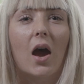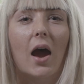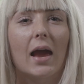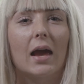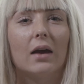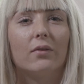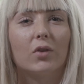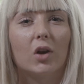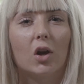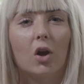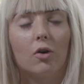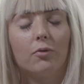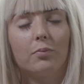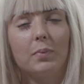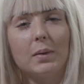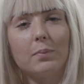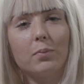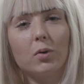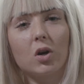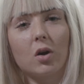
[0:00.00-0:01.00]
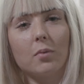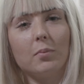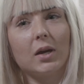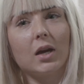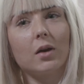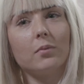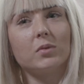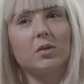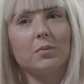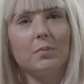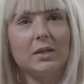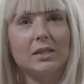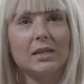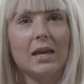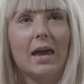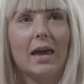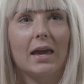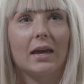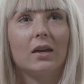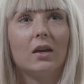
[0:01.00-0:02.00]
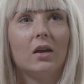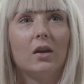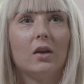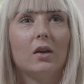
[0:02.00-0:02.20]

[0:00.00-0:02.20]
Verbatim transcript: I have a lot of people coming up to me saying,